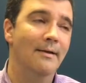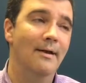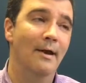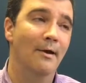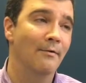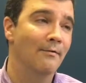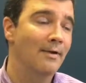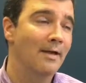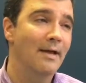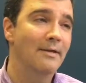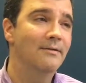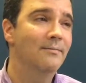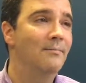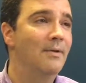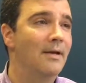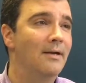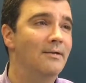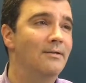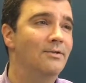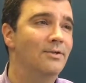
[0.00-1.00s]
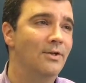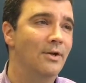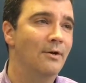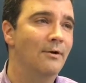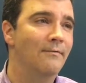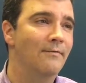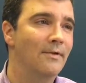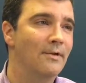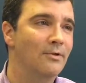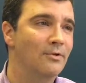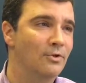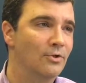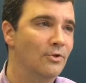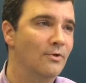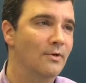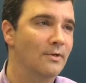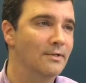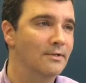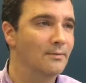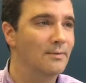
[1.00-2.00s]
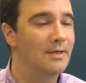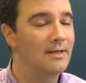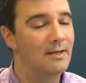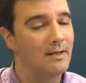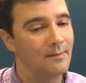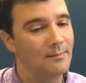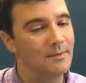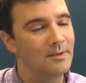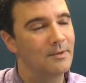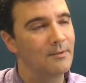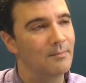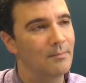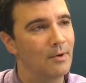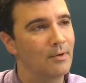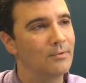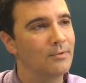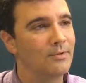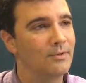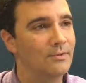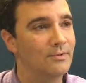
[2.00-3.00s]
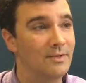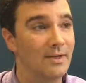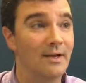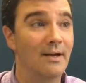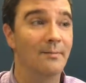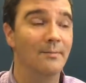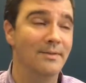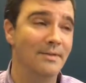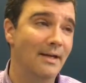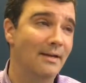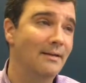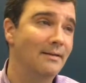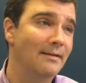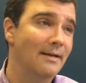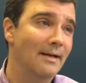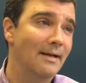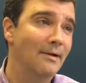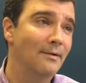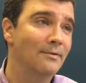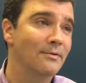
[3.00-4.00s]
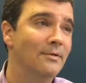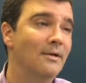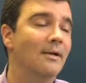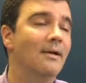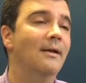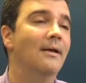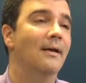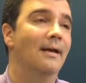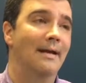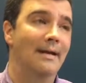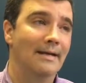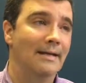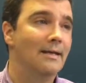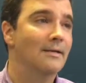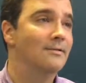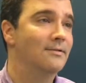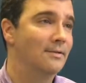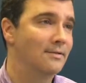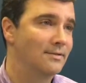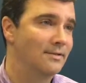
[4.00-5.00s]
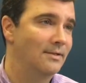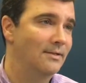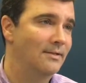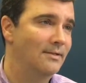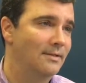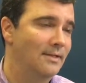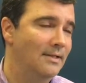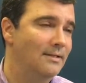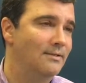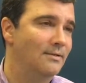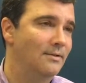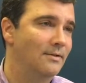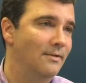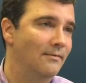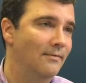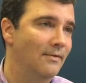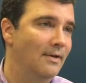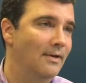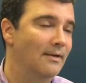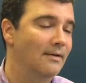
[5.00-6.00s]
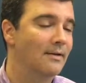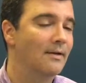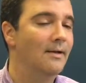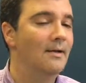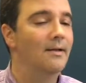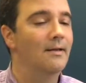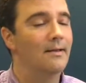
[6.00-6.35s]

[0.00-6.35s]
Now, if he hasn't paid his share of the insurance, when he comes and approaches you saying, I'm selling the house and I need a 6D certificate,